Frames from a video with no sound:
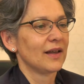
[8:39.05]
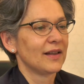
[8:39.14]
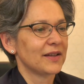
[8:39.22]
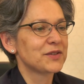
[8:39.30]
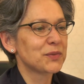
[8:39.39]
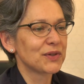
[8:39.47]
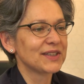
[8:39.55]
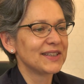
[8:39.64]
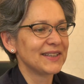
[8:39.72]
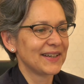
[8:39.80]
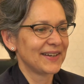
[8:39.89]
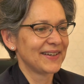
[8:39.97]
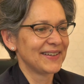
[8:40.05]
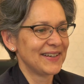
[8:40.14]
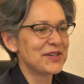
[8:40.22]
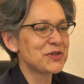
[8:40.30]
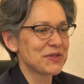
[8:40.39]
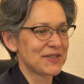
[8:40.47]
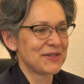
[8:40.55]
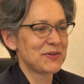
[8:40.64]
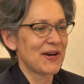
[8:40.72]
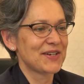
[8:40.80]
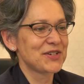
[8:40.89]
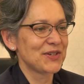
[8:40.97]
That's a really interesting
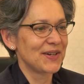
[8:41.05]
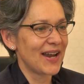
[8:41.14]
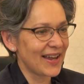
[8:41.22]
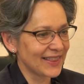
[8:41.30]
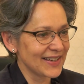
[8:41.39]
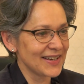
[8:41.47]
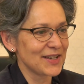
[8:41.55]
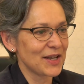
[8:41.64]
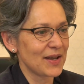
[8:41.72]
question. I think